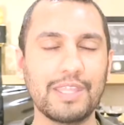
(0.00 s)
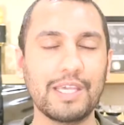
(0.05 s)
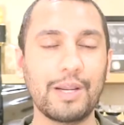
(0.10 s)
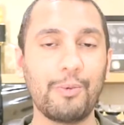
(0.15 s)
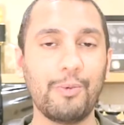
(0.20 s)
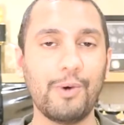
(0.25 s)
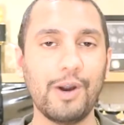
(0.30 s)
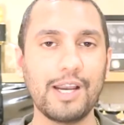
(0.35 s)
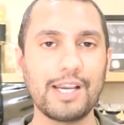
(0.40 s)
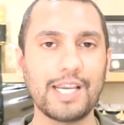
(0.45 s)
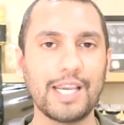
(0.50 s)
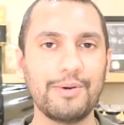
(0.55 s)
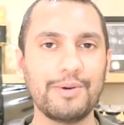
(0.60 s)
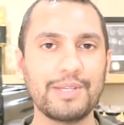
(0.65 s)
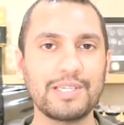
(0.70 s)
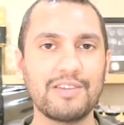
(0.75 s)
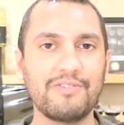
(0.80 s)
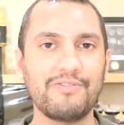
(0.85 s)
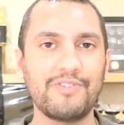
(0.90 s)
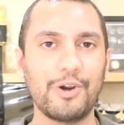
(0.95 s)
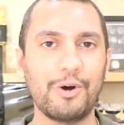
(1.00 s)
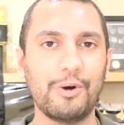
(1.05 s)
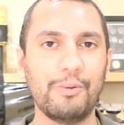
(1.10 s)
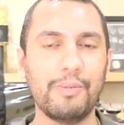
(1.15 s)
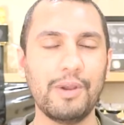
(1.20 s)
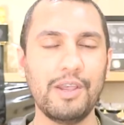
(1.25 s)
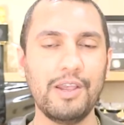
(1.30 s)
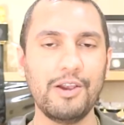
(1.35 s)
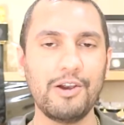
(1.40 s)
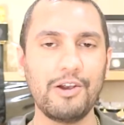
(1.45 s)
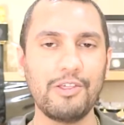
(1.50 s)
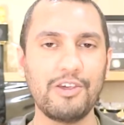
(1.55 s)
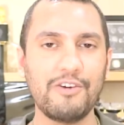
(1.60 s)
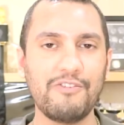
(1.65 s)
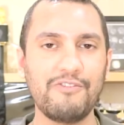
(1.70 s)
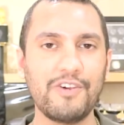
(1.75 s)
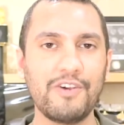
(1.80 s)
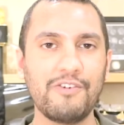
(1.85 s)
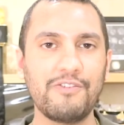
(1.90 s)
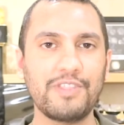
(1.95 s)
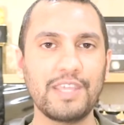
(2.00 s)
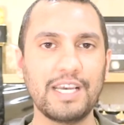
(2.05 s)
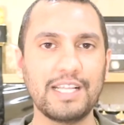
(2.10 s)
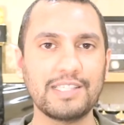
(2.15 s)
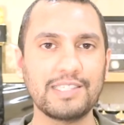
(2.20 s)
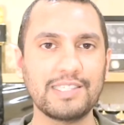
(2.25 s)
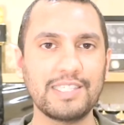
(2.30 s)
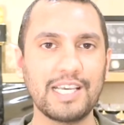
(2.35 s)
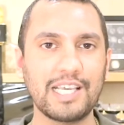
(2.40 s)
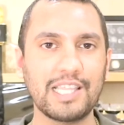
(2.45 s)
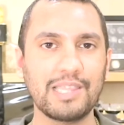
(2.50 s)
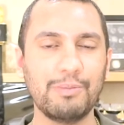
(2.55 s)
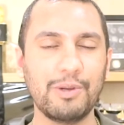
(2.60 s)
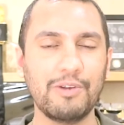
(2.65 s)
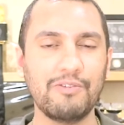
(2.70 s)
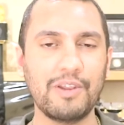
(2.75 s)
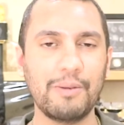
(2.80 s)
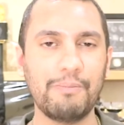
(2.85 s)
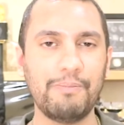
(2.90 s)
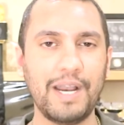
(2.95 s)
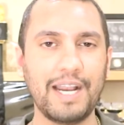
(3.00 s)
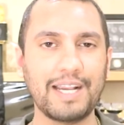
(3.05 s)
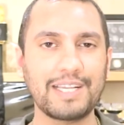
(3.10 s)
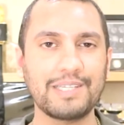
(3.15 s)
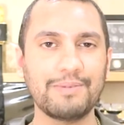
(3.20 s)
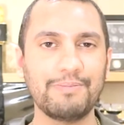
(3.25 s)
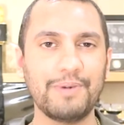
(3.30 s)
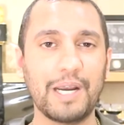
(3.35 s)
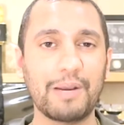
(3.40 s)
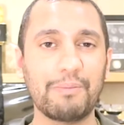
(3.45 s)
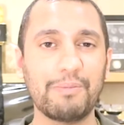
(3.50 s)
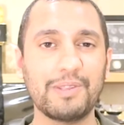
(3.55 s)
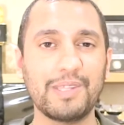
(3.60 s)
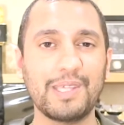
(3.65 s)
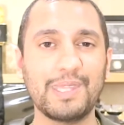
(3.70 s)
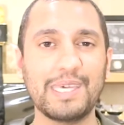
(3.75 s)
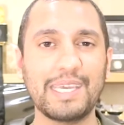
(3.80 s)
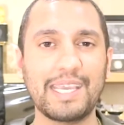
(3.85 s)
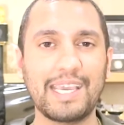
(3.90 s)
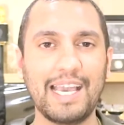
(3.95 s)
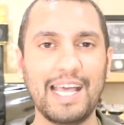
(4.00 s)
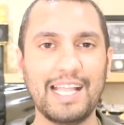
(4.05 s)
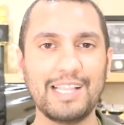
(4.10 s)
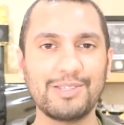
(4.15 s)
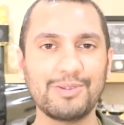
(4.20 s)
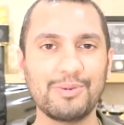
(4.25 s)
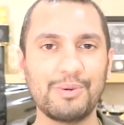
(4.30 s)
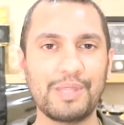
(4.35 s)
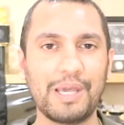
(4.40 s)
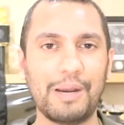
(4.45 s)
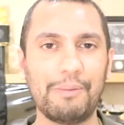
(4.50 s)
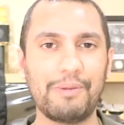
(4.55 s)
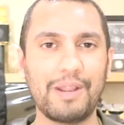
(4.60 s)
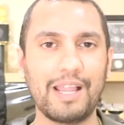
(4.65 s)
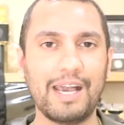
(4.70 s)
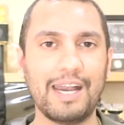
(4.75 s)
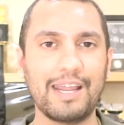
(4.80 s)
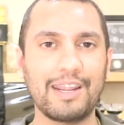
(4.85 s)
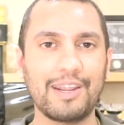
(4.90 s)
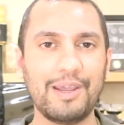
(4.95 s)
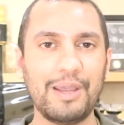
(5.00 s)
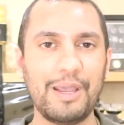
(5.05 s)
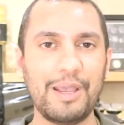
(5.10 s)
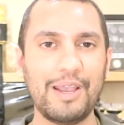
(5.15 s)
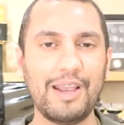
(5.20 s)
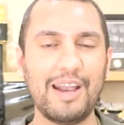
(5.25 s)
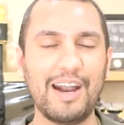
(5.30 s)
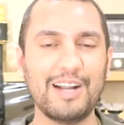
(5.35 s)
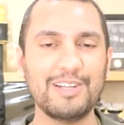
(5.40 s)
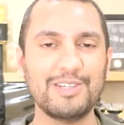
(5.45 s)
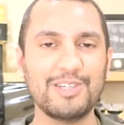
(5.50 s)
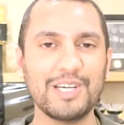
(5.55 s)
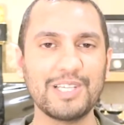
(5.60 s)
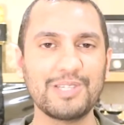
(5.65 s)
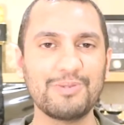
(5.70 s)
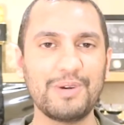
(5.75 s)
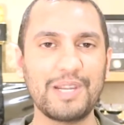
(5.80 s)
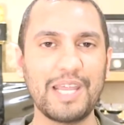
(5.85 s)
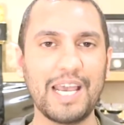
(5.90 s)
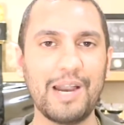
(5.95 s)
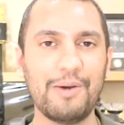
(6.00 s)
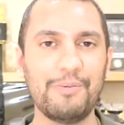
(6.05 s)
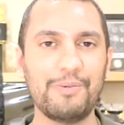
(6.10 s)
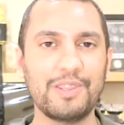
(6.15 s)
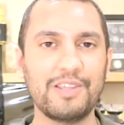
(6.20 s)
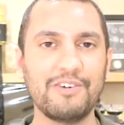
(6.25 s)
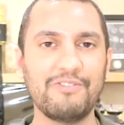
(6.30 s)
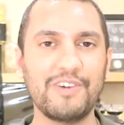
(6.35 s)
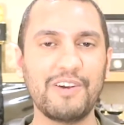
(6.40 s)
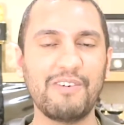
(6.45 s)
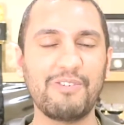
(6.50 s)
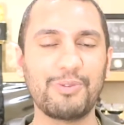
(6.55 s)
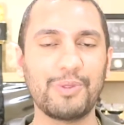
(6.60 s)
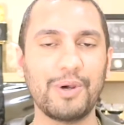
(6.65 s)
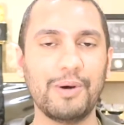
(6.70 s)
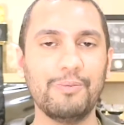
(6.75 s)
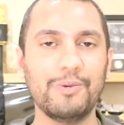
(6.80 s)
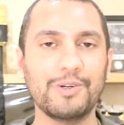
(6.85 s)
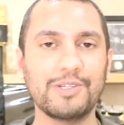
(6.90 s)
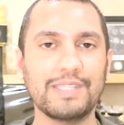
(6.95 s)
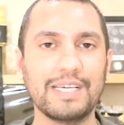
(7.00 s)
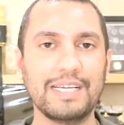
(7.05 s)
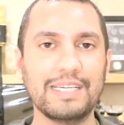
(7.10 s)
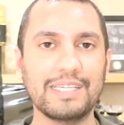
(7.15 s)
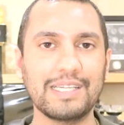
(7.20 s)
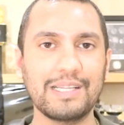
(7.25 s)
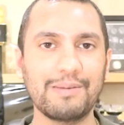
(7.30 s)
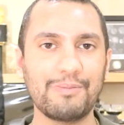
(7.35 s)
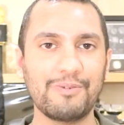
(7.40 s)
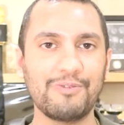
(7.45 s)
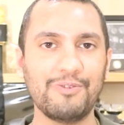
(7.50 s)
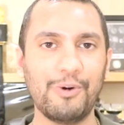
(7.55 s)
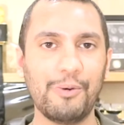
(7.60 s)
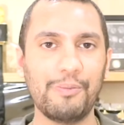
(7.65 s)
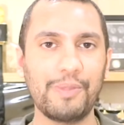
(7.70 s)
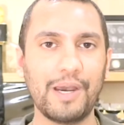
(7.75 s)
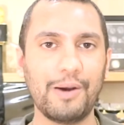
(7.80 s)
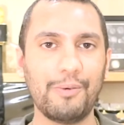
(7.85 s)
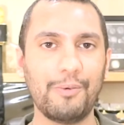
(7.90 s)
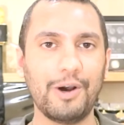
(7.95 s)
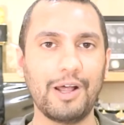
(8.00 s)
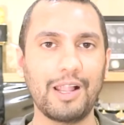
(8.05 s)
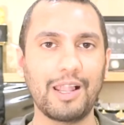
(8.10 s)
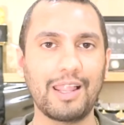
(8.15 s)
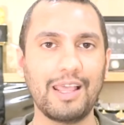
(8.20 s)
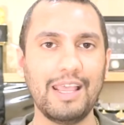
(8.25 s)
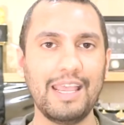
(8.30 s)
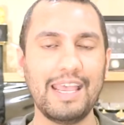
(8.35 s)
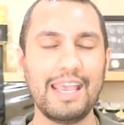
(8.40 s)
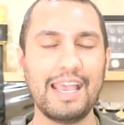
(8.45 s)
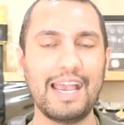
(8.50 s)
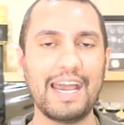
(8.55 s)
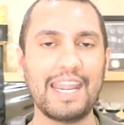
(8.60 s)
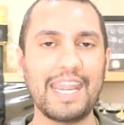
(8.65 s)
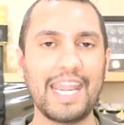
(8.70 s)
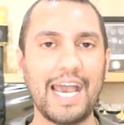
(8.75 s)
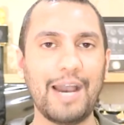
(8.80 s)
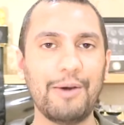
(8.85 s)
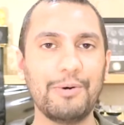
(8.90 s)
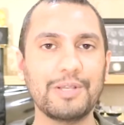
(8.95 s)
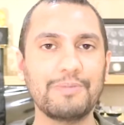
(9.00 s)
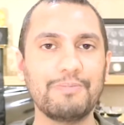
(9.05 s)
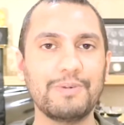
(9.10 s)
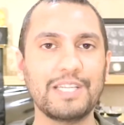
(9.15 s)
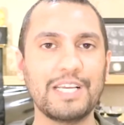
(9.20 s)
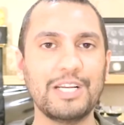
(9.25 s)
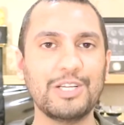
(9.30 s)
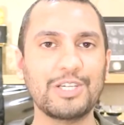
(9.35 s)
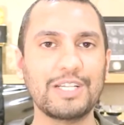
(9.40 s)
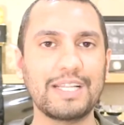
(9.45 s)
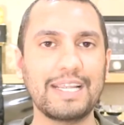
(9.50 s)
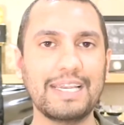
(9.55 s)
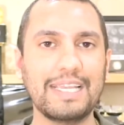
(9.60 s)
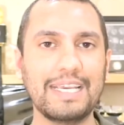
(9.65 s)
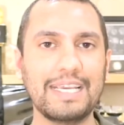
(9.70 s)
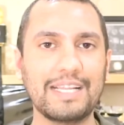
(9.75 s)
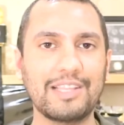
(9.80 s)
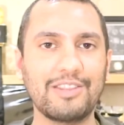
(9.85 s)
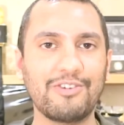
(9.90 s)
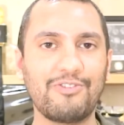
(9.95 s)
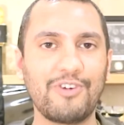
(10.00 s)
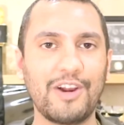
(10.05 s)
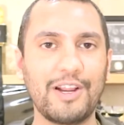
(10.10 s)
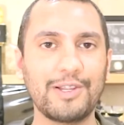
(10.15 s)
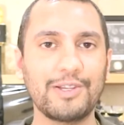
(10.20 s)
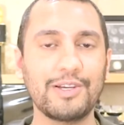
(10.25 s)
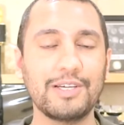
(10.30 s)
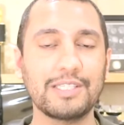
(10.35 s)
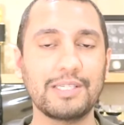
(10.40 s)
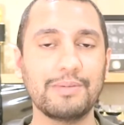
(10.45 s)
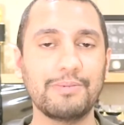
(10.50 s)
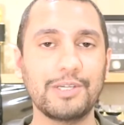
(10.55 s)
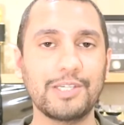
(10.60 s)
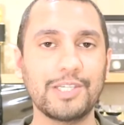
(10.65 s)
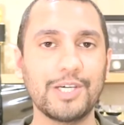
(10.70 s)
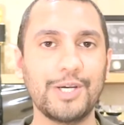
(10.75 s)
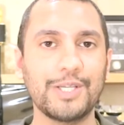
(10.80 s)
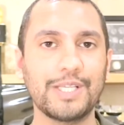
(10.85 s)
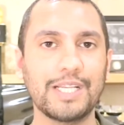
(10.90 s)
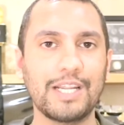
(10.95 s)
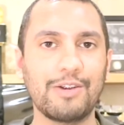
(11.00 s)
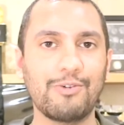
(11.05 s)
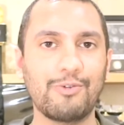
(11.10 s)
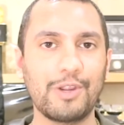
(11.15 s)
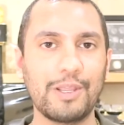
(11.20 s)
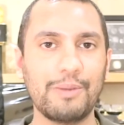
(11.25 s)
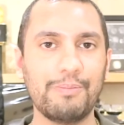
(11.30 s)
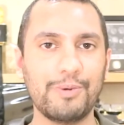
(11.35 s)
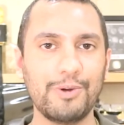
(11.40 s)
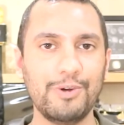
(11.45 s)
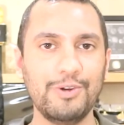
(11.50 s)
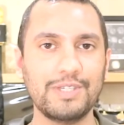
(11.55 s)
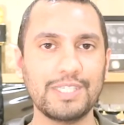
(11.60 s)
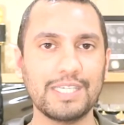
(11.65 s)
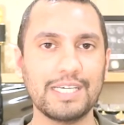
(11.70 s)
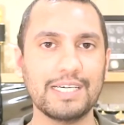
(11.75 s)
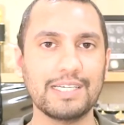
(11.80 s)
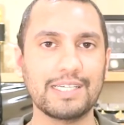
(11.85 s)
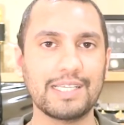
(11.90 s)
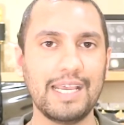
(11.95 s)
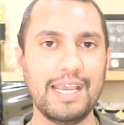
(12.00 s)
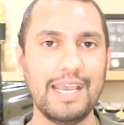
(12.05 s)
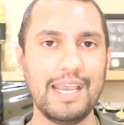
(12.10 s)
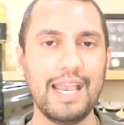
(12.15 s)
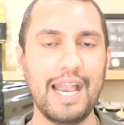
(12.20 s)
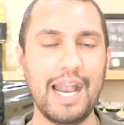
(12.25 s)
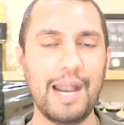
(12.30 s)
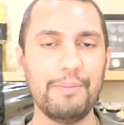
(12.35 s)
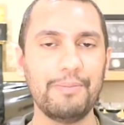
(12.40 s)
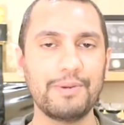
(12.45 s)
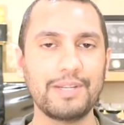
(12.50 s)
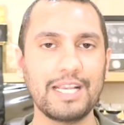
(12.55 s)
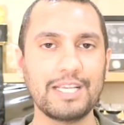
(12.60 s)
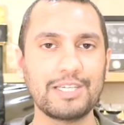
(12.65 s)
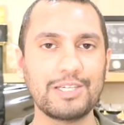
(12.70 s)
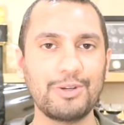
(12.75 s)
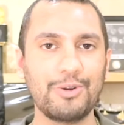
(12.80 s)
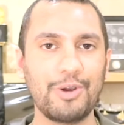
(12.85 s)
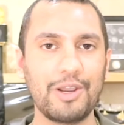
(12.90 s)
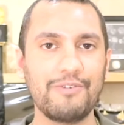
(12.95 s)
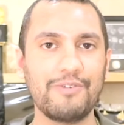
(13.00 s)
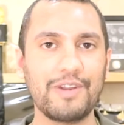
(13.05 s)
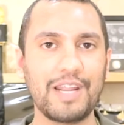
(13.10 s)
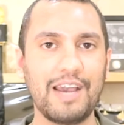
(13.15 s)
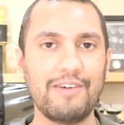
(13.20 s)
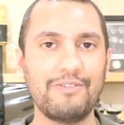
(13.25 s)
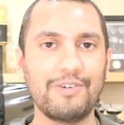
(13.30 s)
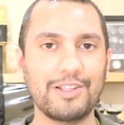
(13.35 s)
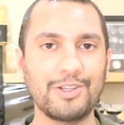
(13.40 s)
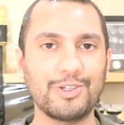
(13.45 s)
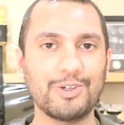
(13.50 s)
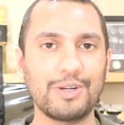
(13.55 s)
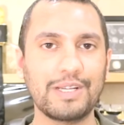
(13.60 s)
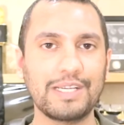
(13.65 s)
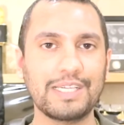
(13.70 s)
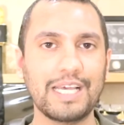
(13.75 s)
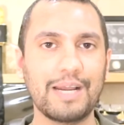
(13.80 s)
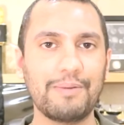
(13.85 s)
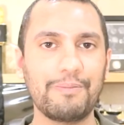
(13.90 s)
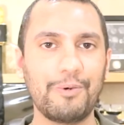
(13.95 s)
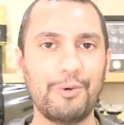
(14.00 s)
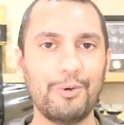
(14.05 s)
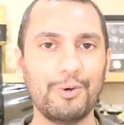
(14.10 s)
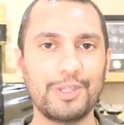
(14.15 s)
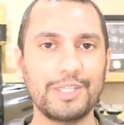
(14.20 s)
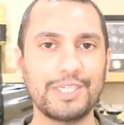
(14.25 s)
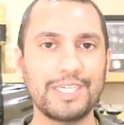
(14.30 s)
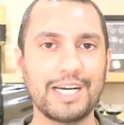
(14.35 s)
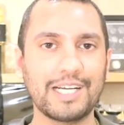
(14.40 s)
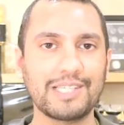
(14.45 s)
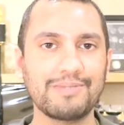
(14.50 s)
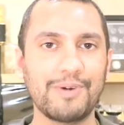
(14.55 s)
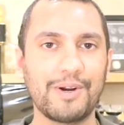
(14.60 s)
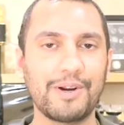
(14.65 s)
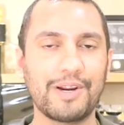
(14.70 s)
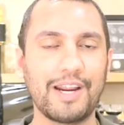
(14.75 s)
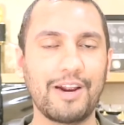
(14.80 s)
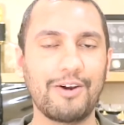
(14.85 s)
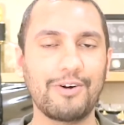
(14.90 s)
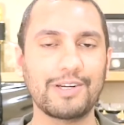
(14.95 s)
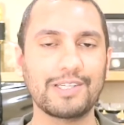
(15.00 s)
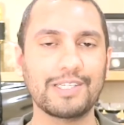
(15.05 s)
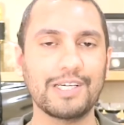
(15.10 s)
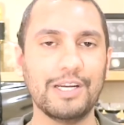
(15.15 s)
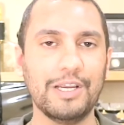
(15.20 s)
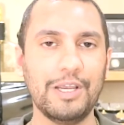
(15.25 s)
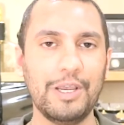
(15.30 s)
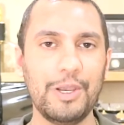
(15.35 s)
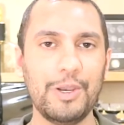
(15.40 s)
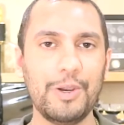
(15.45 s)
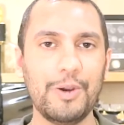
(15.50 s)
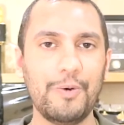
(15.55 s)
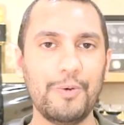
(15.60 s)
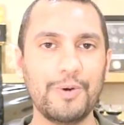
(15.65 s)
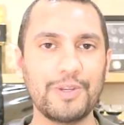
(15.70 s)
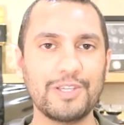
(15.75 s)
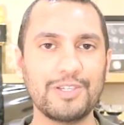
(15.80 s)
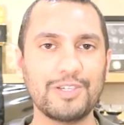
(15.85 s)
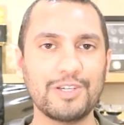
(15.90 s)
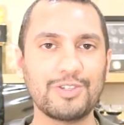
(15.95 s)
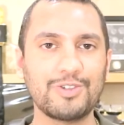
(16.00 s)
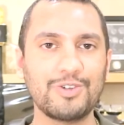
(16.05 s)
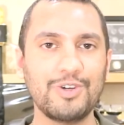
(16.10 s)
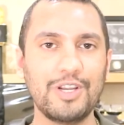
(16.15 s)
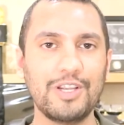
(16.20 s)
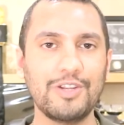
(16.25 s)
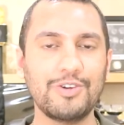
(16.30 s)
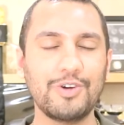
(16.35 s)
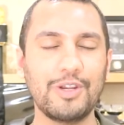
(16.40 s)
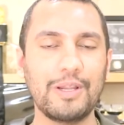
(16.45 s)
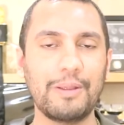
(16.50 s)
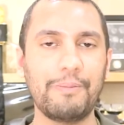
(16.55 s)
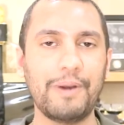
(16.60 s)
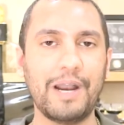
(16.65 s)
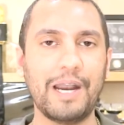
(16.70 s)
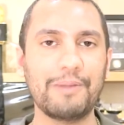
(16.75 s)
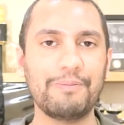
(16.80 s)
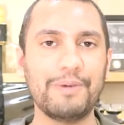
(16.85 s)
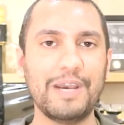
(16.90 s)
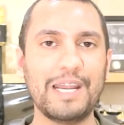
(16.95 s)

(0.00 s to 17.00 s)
they were going to film the fifth and sixth movie back to back, but then they cancelled that plan and just went ahead with the fifth one, which then didn't perform that well, and now is potentially leading the franchise to be totally rebooted and potentially not even having Johnny Depp or the Jack Sparrow character, which is just truly, truly bad.